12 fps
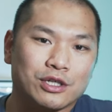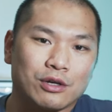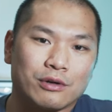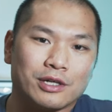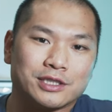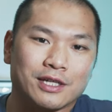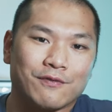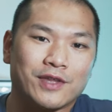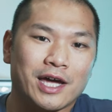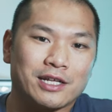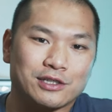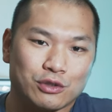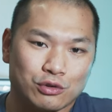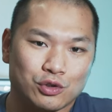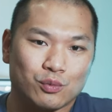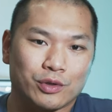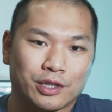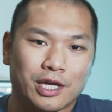curious if that
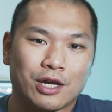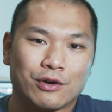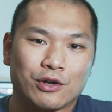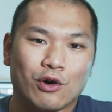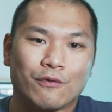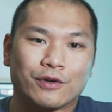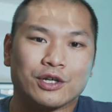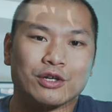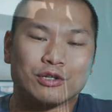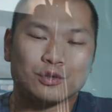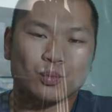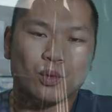assertion would carry over here as